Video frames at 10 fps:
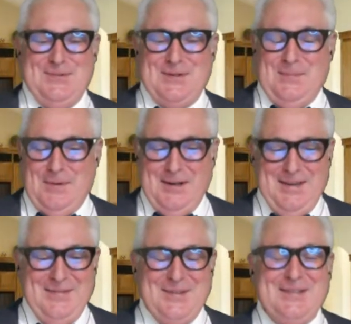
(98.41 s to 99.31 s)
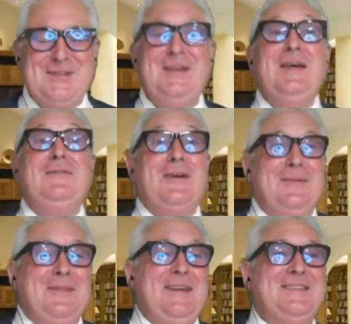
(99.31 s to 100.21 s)
I'm Mike Evans
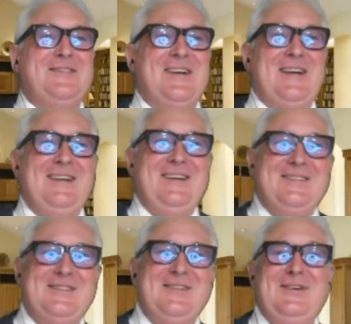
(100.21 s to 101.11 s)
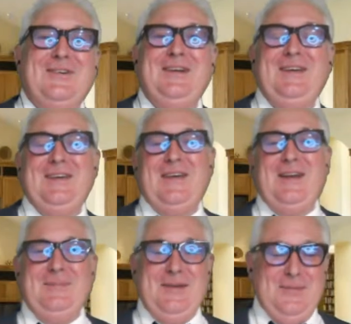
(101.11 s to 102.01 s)
from the Australian Security
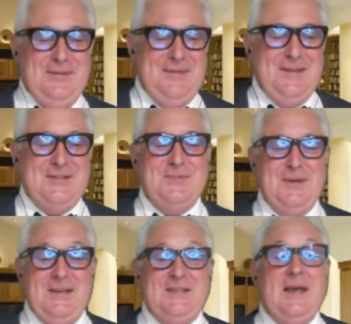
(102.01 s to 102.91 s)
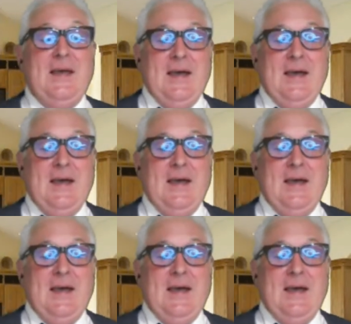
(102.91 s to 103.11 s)
Academy with this week's